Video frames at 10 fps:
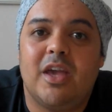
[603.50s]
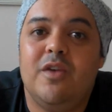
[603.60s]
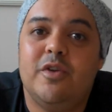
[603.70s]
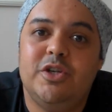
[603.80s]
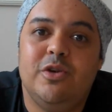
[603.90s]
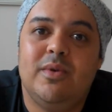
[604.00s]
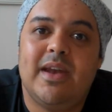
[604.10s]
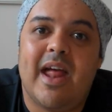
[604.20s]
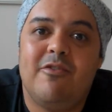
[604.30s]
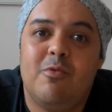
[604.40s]
you for tuning
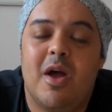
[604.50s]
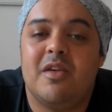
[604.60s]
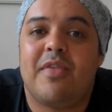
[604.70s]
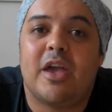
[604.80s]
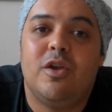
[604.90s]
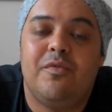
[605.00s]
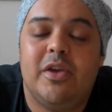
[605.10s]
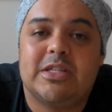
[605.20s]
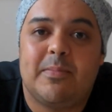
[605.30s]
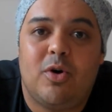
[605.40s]
in, everyone, and thank you for
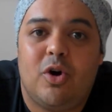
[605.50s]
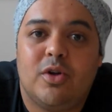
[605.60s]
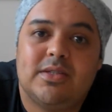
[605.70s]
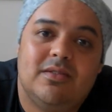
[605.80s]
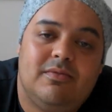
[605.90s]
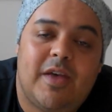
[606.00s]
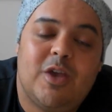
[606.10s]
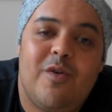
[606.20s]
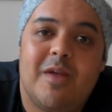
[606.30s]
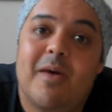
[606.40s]
your support. Thank
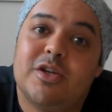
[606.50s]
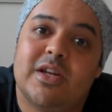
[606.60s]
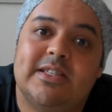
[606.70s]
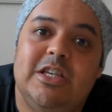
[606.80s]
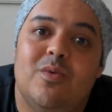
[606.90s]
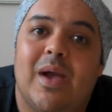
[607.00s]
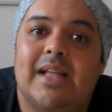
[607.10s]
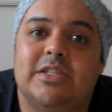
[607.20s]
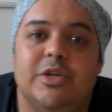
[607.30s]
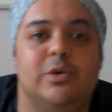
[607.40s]
you very much, and I'll see you
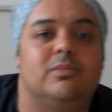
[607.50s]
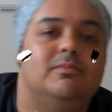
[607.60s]
again soon.